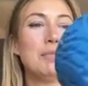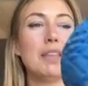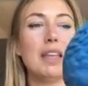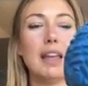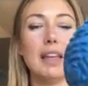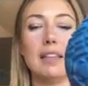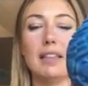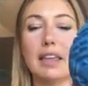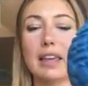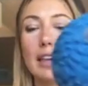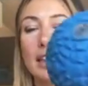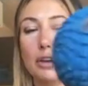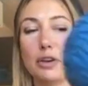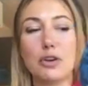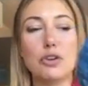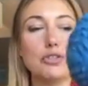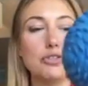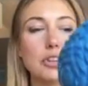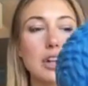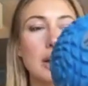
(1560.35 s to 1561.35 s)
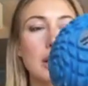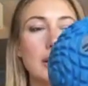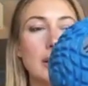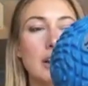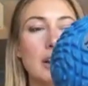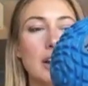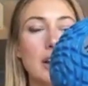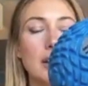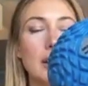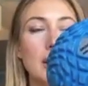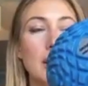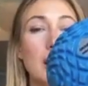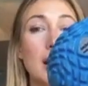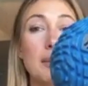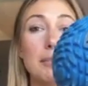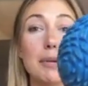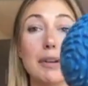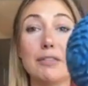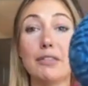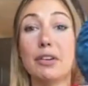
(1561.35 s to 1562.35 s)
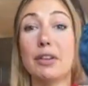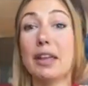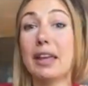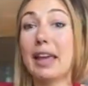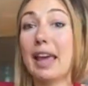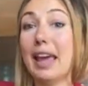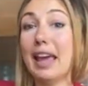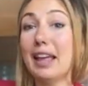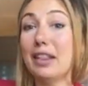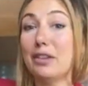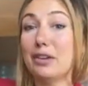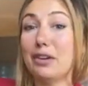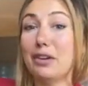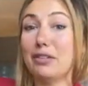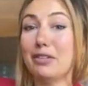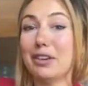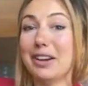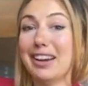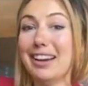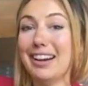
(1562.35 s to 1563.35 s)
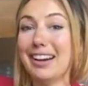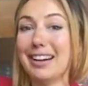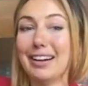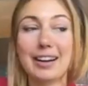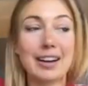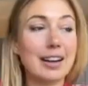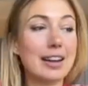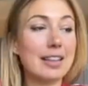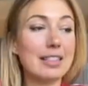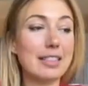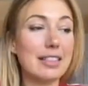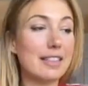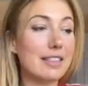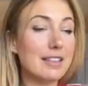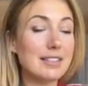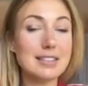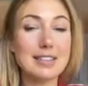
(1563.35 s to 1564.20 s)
And like it goes on and on and on. But if you're like, hey, look over here, then this